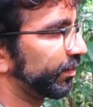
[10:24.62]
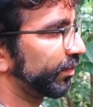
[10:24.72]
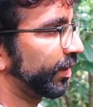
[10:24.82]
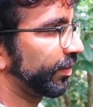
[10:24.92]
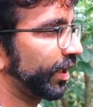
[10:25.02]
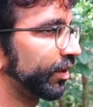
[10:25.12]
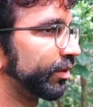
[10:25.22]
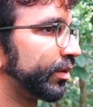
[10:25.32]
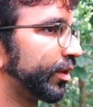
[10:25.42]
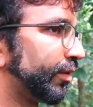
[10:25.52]
And maybe I'll
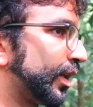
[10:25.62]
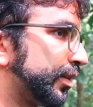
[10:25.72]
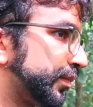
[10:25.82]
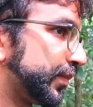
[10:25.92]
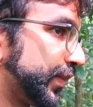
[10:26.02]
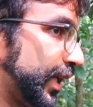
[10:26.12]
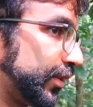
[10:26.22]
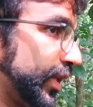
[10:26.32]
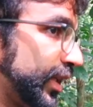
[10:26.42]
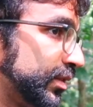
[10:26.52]
go around
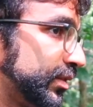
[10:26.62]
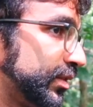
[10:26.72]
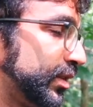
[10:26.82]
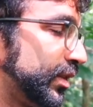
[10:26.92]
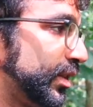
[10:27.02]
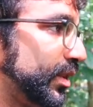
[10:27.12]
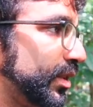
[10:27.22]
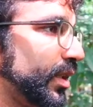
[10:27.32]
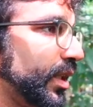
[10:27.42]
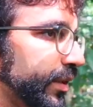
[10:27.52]
that way,
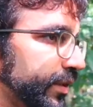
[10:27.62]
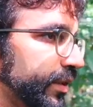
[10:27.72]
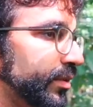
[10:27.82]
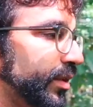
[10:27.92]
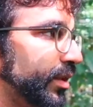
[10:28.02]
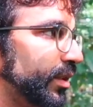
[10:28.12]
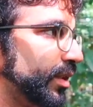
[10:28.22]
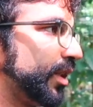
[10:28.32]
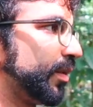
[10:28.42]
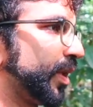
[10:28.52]
listen,
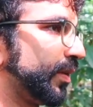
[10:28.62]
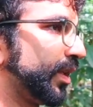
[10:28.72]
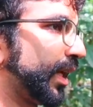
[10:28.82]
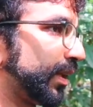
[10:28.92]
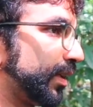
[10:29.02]
and maybe that